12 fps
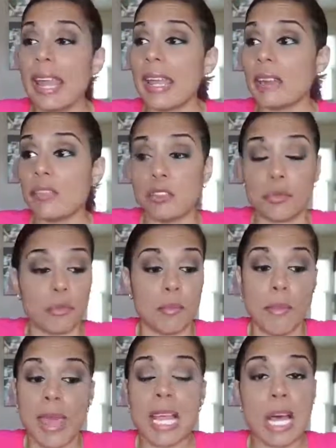and
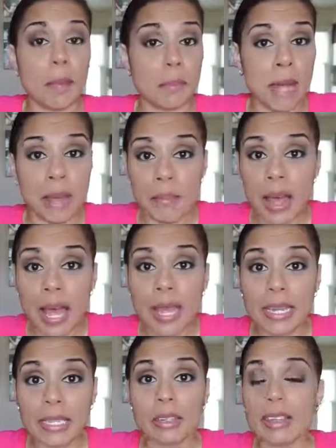make up my
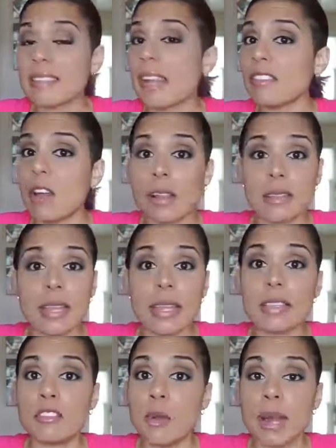mind, because that's all it takes.